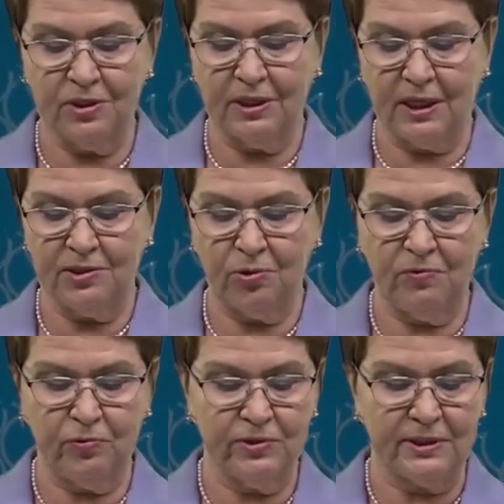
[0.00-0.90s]
to the
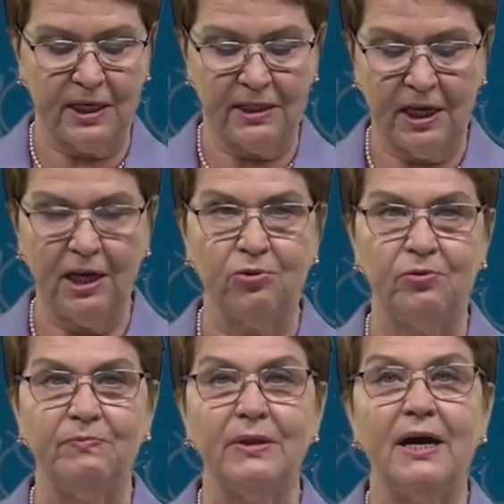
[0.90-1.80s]
people
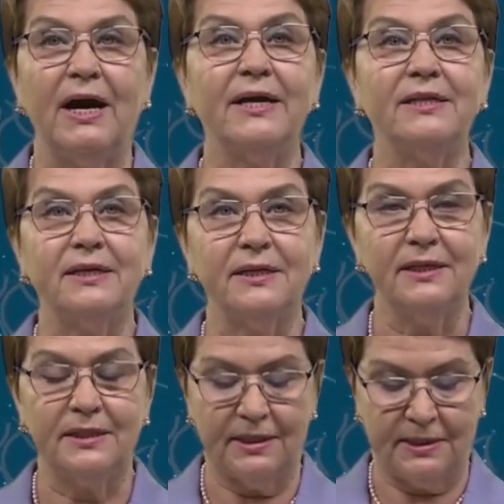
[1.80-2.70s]
control
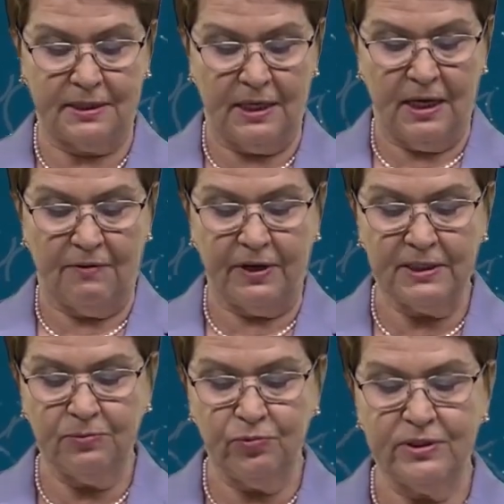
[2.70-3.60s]
system,
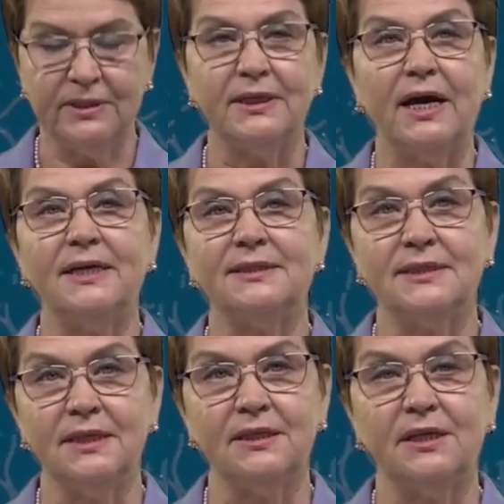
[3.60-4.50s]
thanks to its
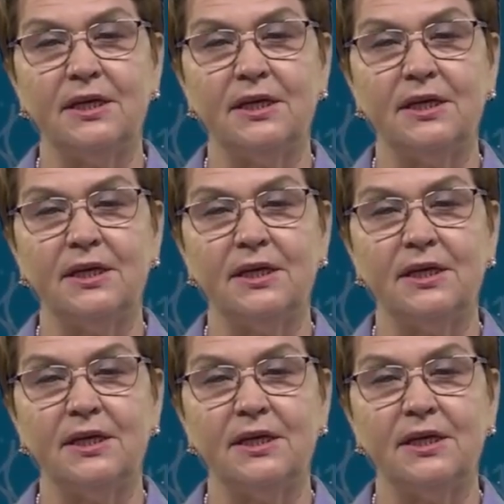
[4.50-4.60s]
functionality, the